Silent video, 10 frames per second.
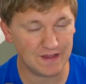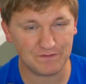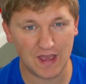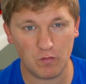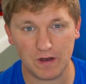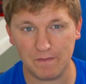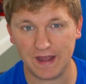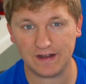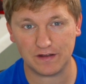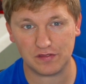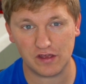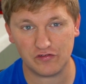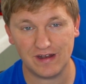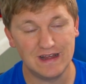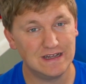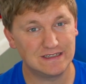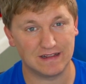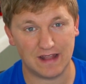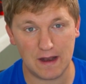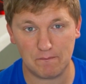If they would have made a decision
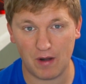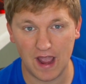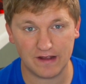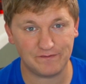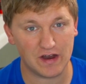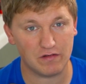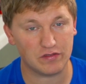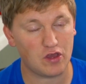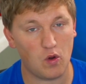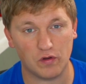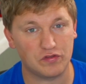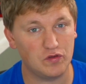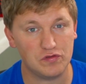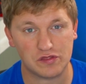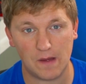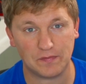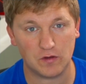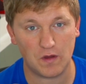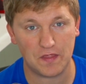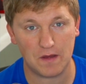to let Brian Ferentz go or do
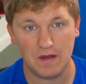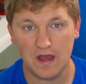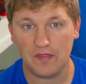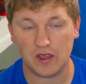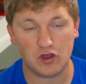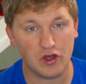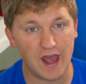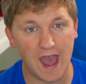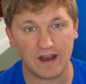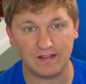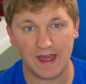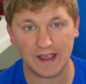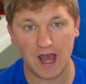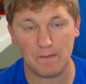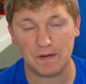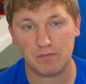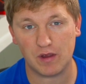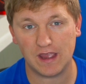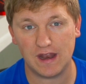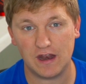something with him, they could have had a leg up in
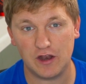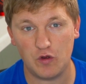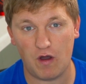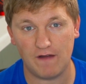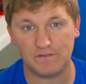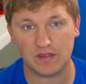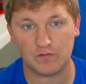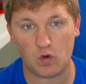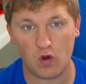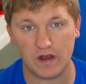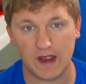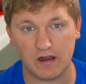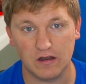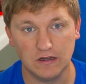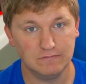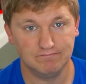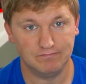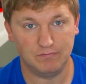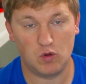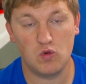bringing in a new offensive coordinator.
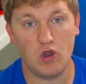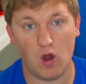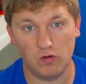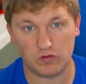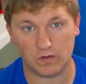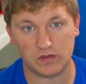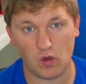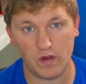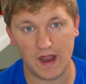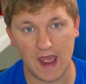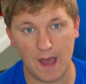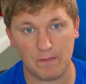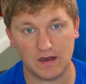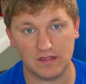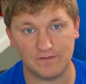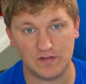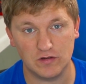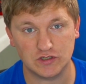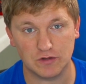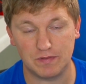But who knows what's going to happen in the
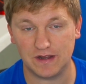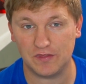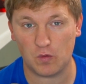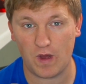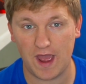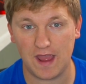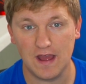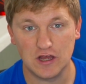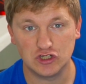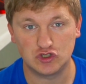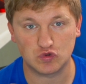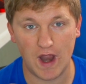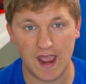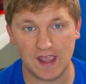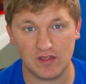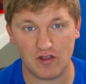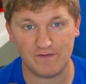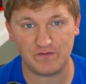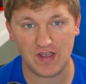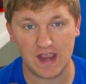future, but either way, dragging
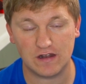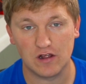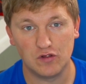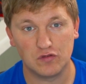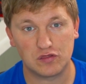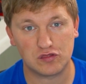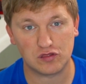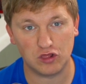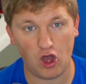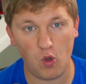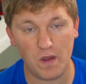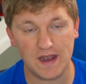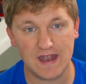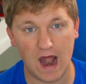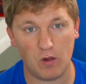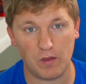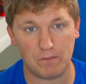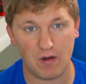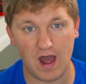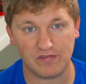their feet, slowing down
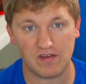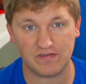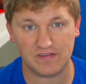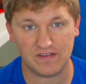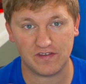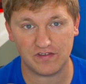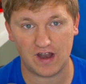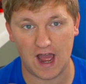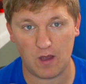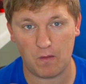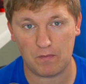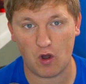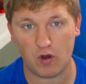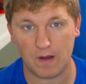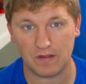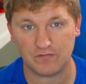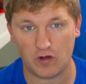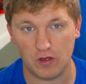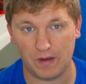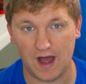the process. This is an Iowa program that's
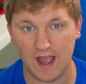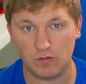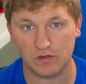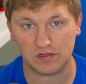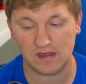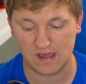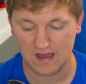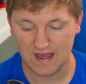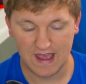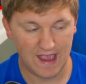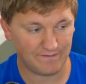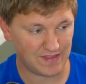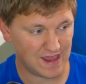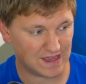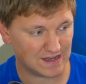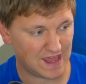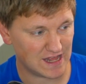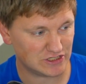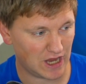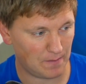falling behind. We'll see if they can
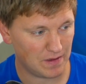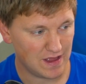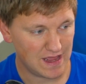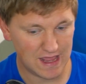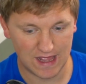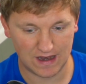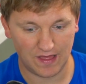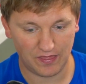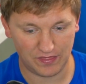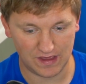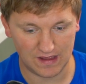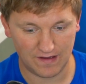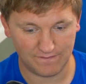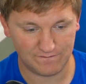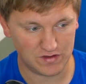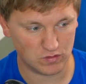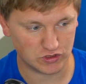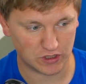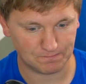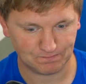catch up in the
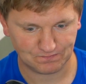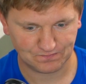future.